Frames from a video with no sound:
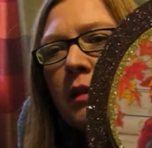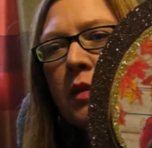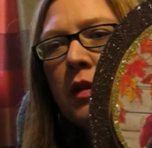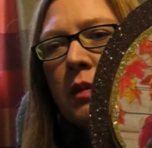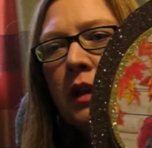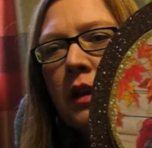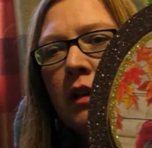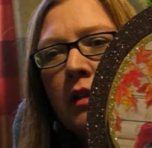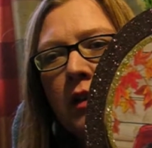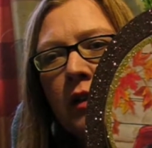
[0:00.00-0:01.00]
seems to
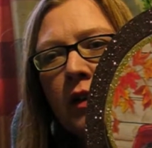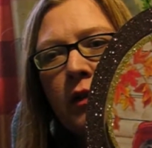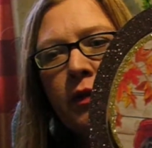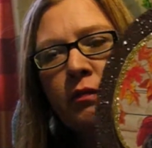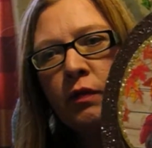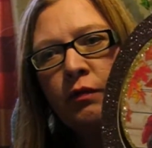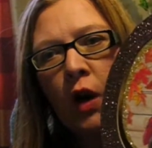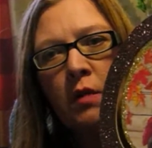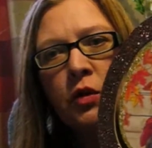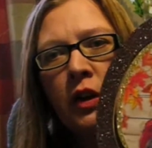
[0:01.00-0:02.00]
be the little
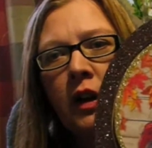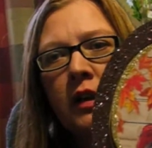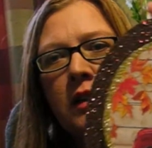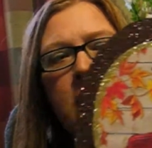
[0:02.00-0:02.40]
farm truck